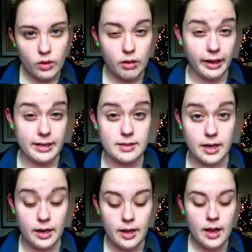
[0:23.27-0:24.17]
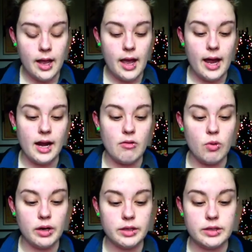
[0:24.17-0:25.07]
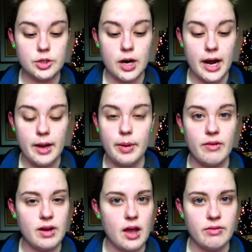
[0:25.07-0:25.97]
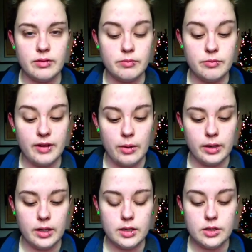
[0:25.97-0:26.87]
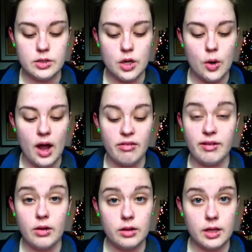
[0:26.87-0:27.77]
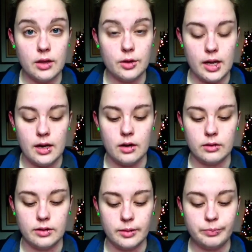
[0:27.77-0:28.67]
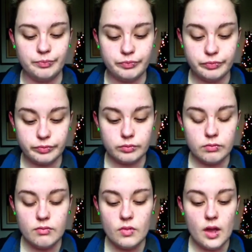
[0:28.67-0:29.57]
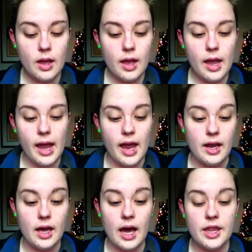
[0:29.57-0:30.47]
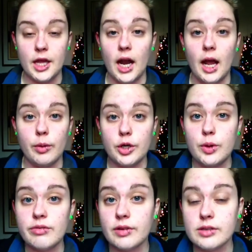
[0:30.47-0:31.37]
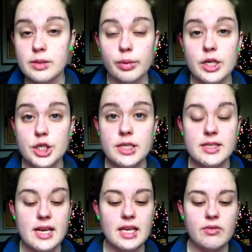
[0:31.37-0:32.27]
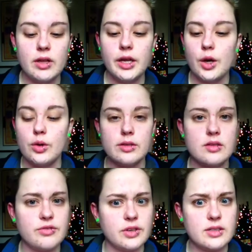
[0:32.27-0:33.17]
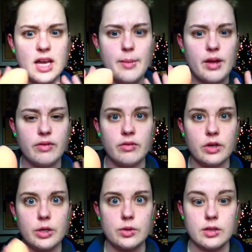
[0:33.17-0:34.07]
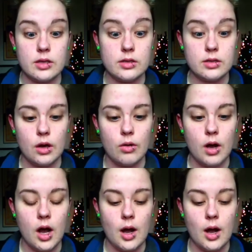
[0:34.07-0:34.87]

like I said, and I wanted to try it, but I haven't found it. So I found it the other day in Ulta, and I thought I would do a first impressions and give it a go. This is the first time I've ever used this, so